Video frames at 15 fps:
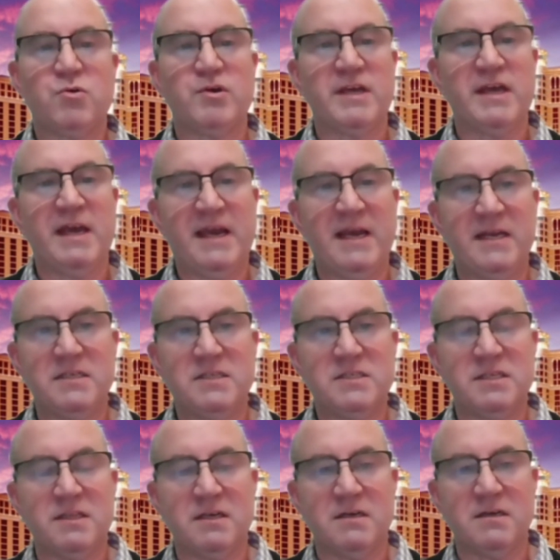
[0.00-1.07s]
or you hand it
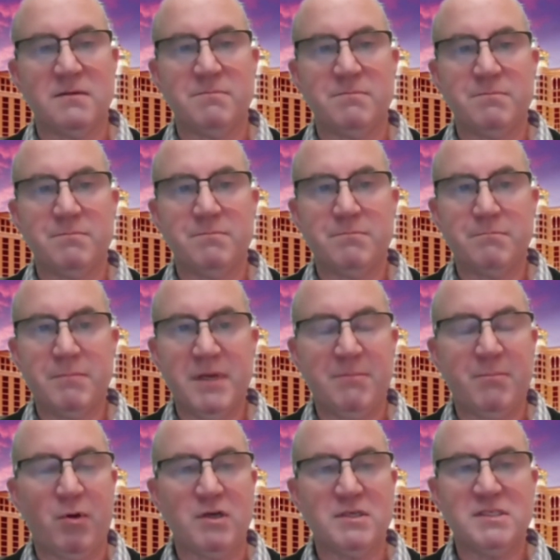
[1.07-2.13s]
to the
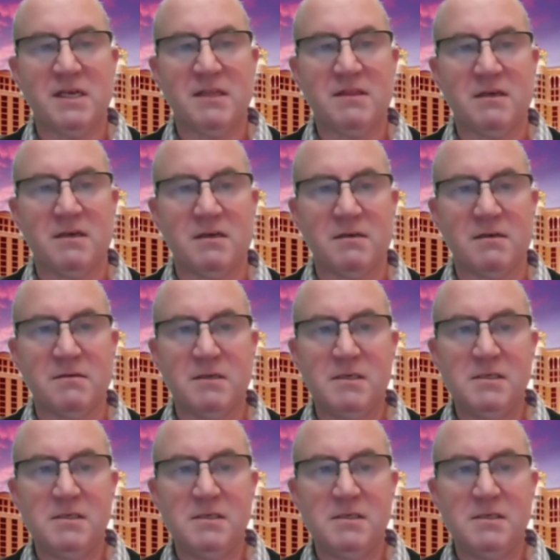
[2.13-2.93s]
pit boss at the